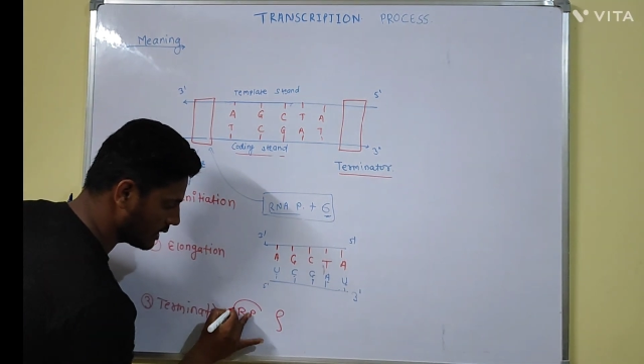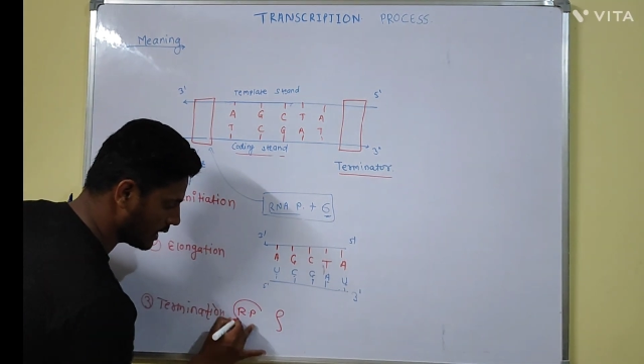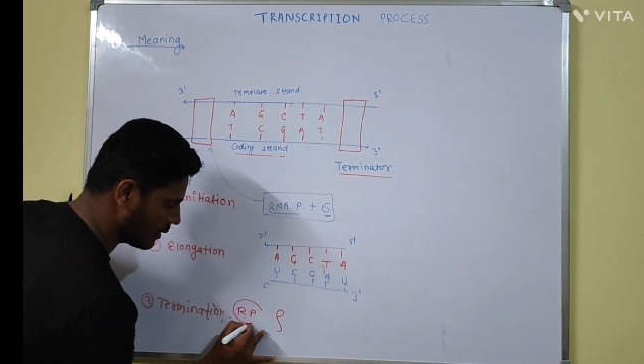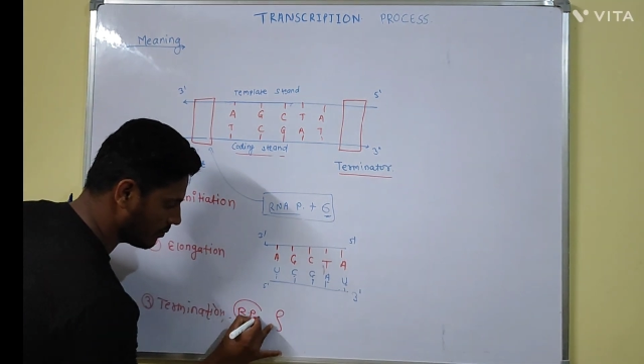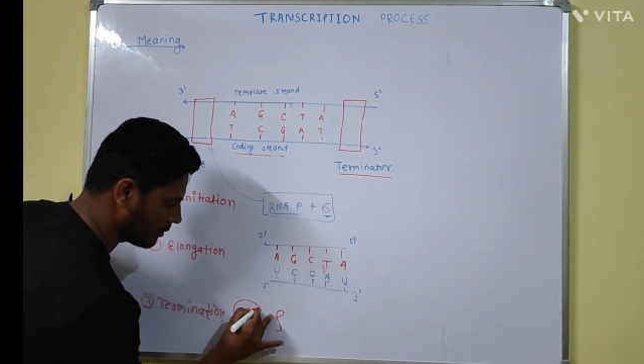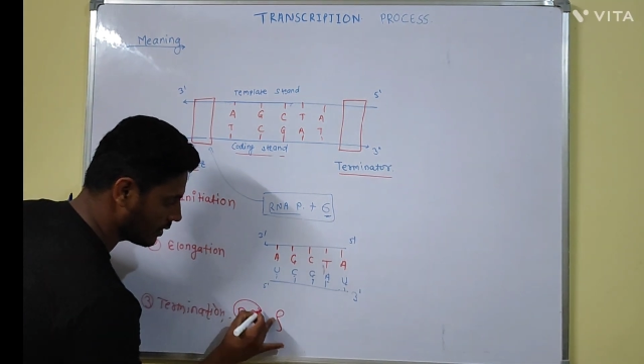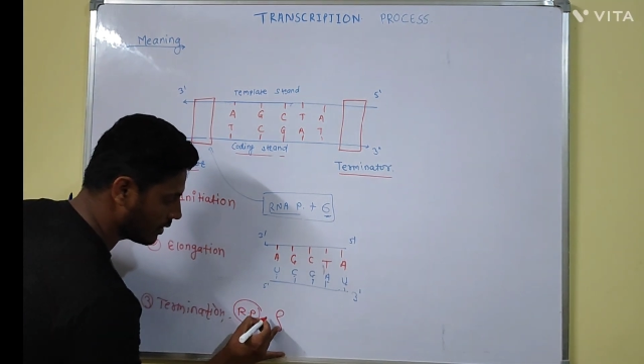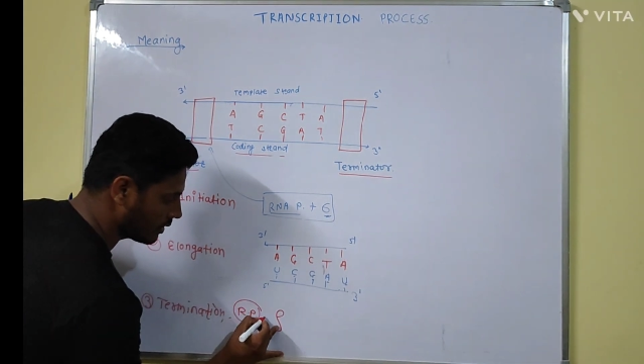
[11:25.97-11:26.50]

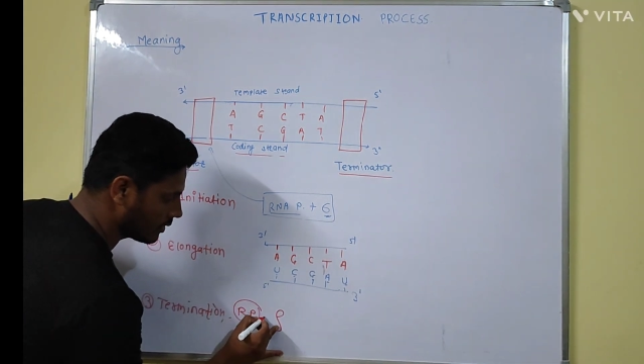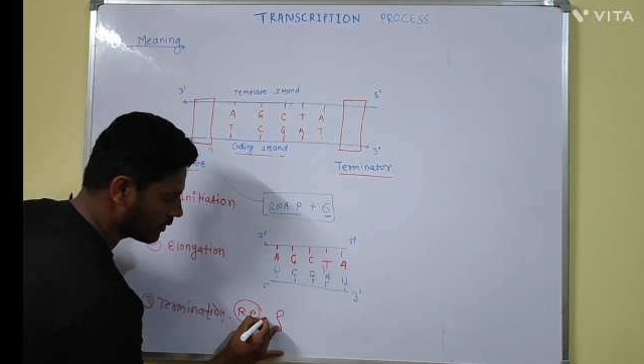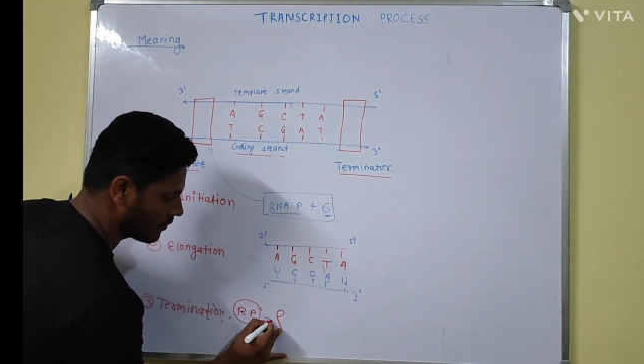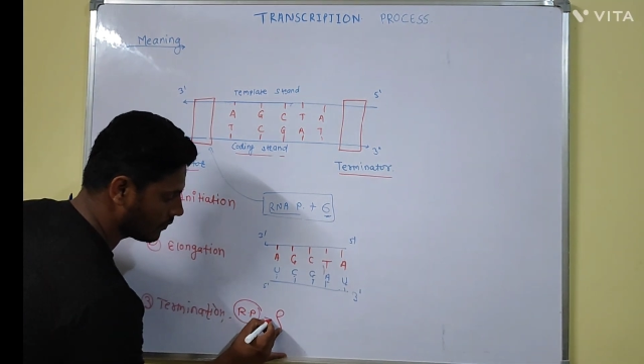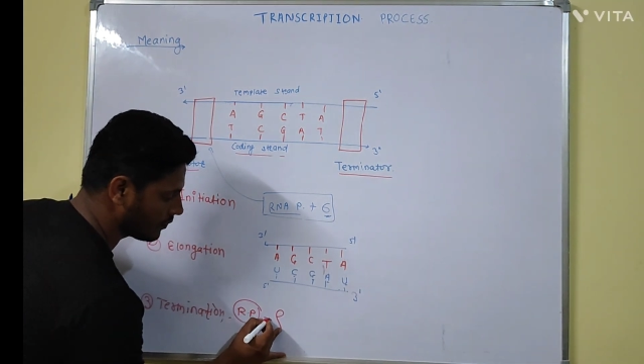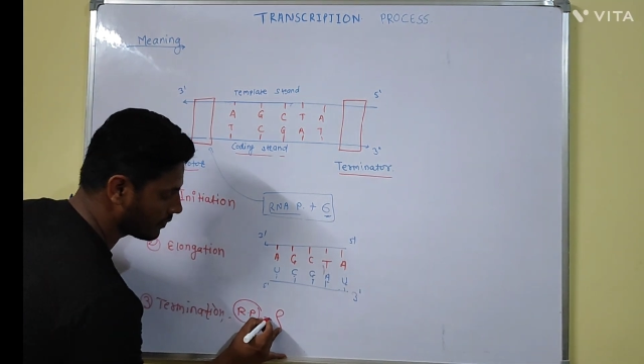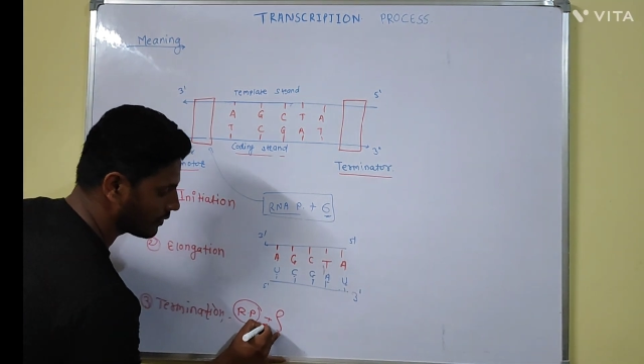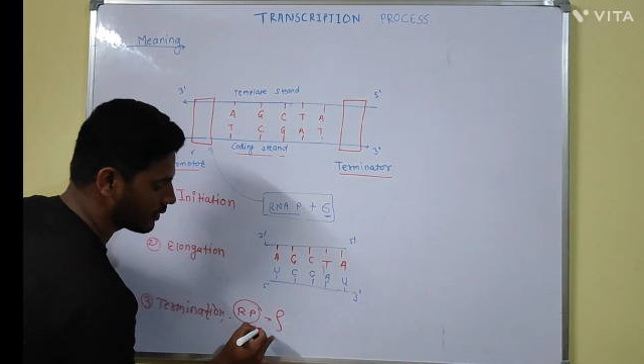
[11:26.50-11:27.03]
enzyme,
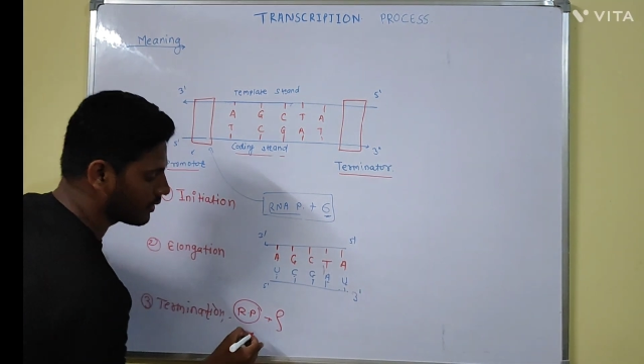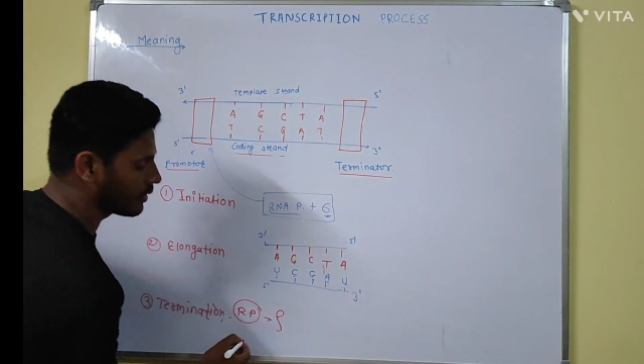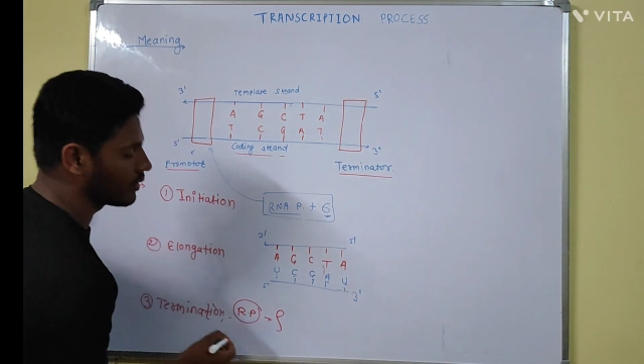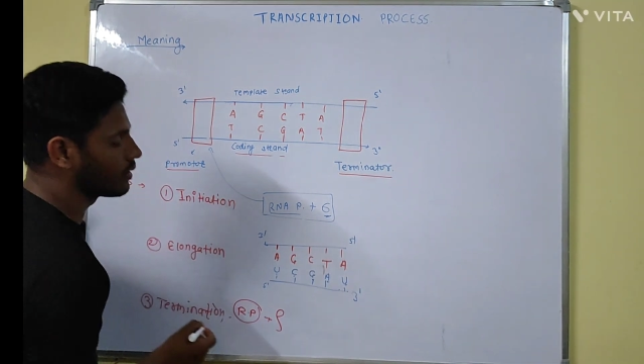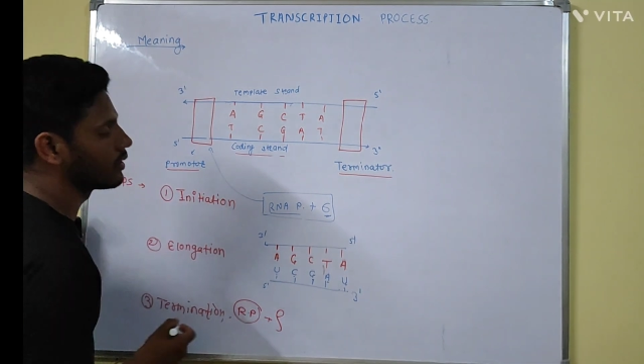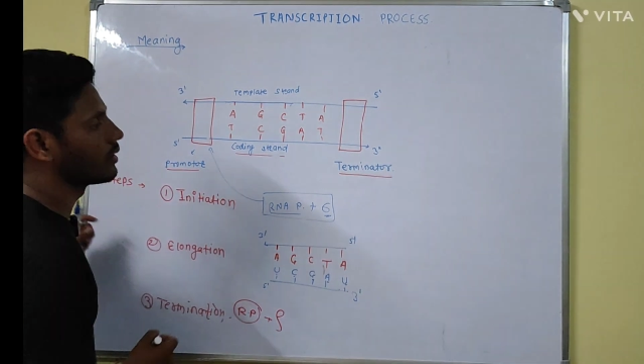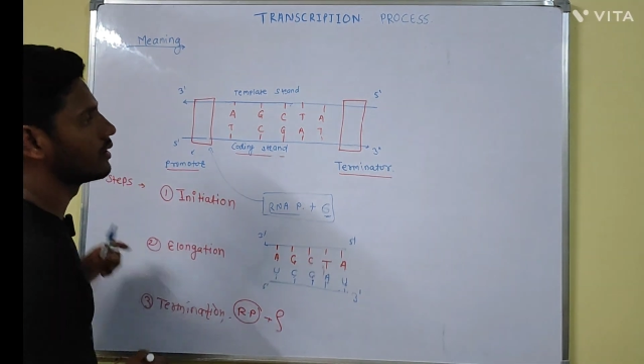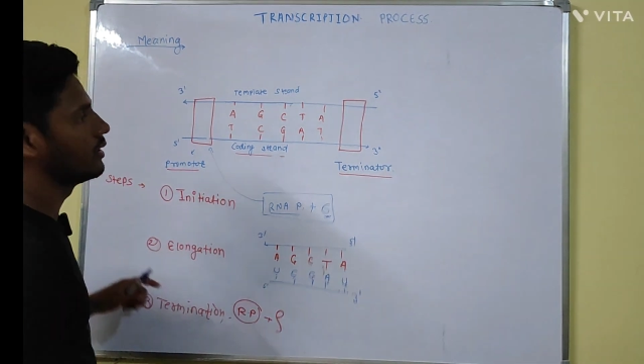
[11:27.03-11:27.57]

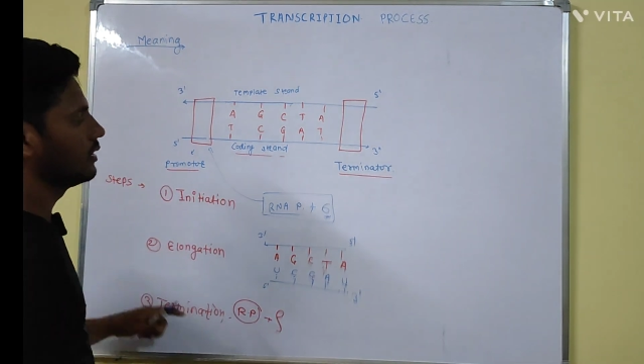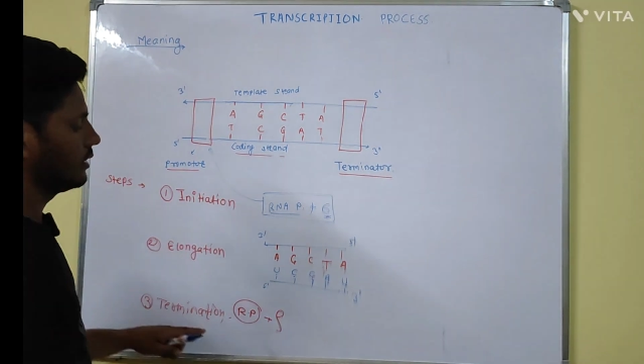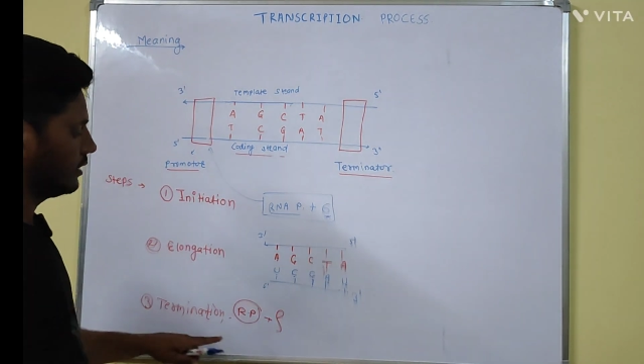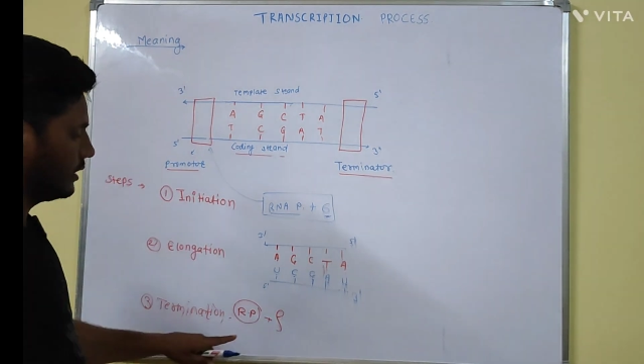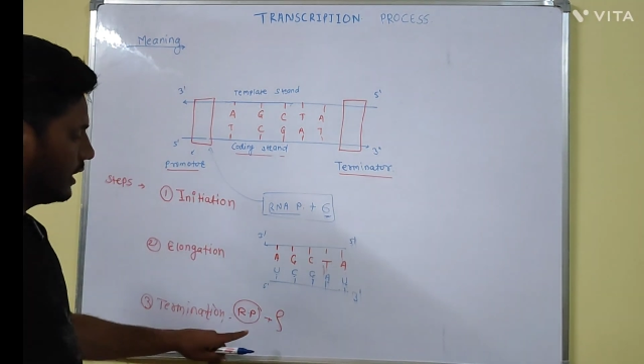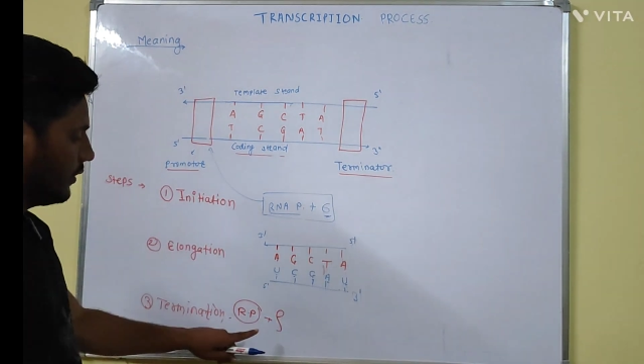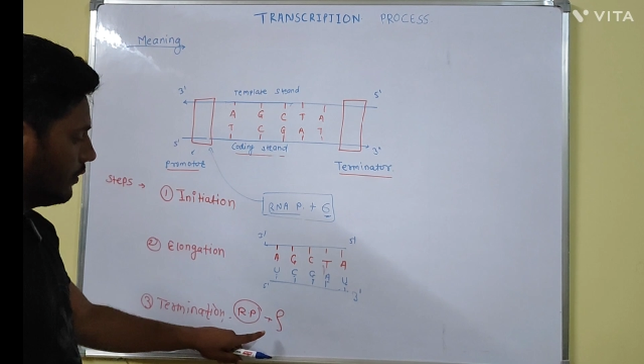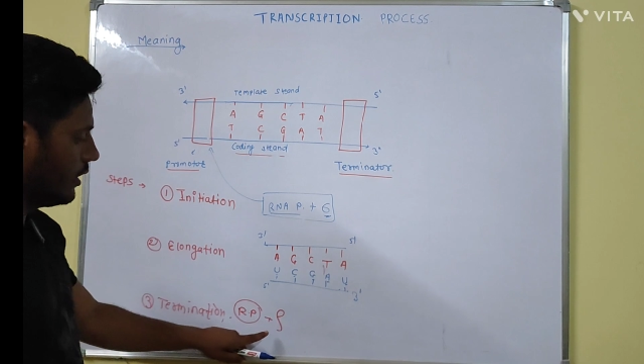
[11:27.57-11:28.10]

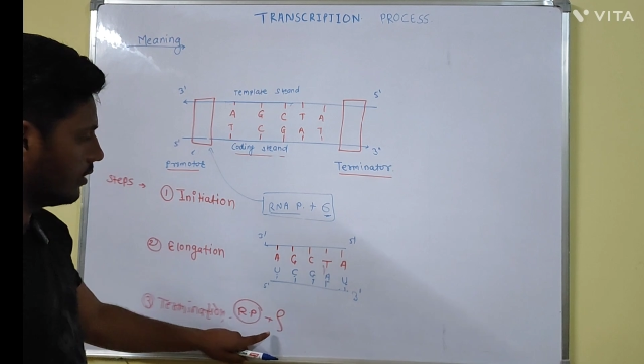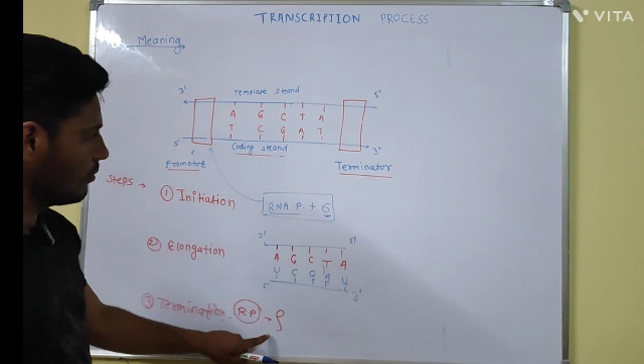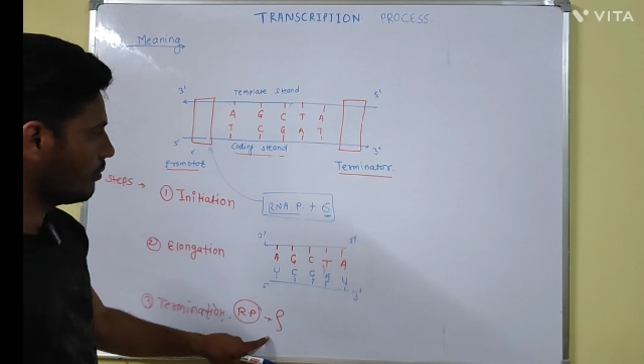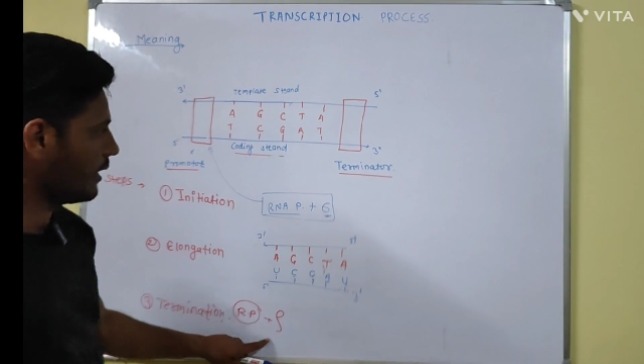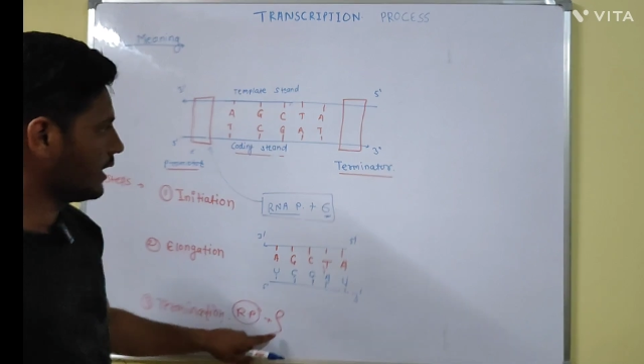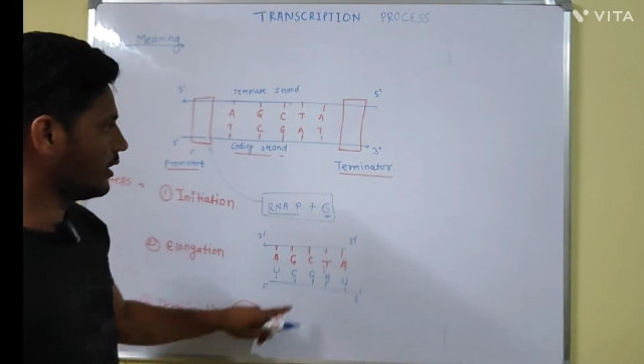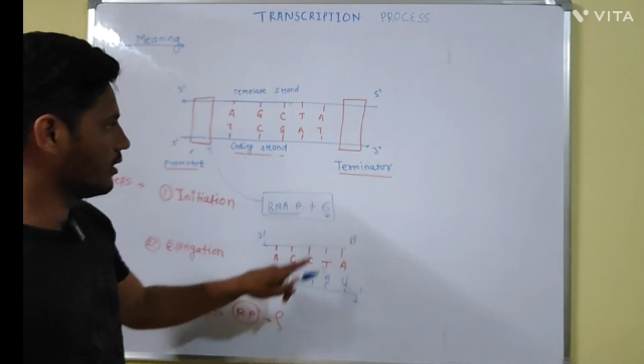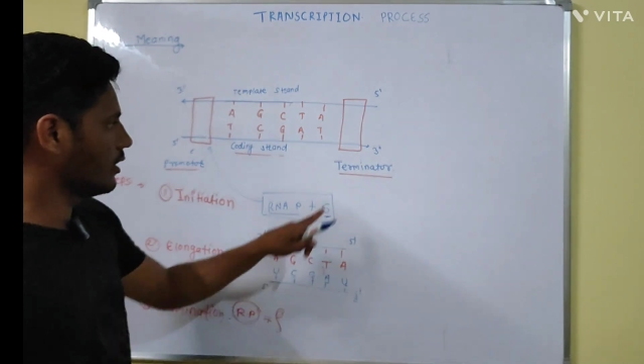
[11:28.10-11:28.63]
they will
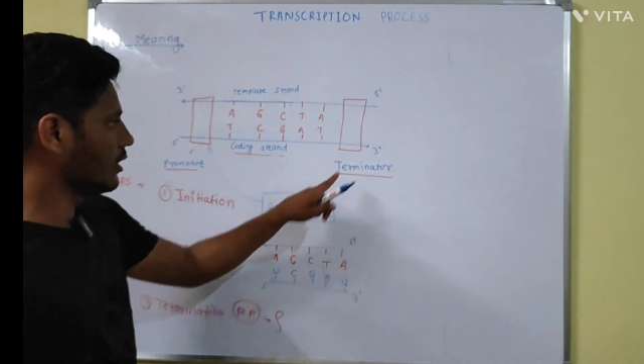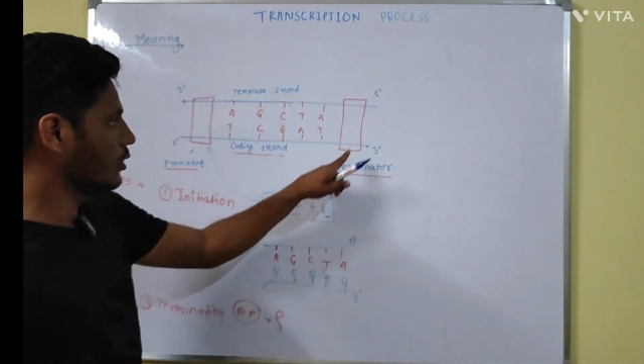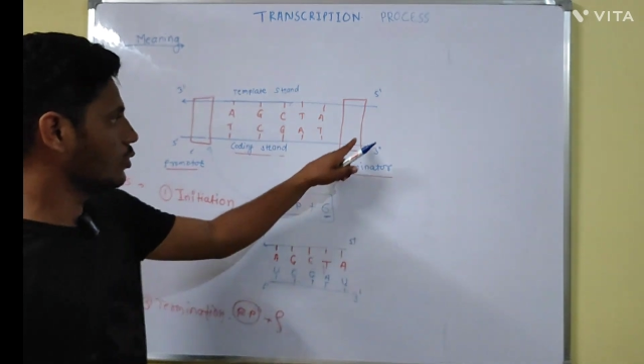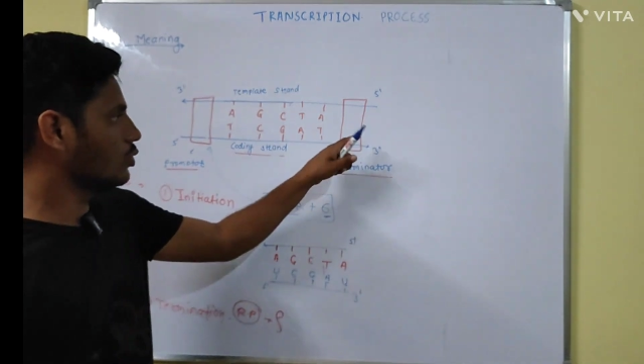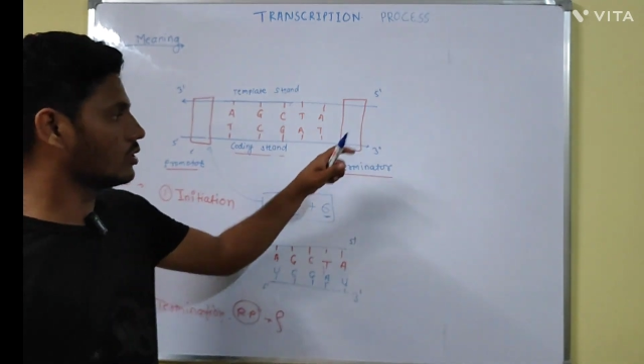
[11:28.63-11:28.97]
bind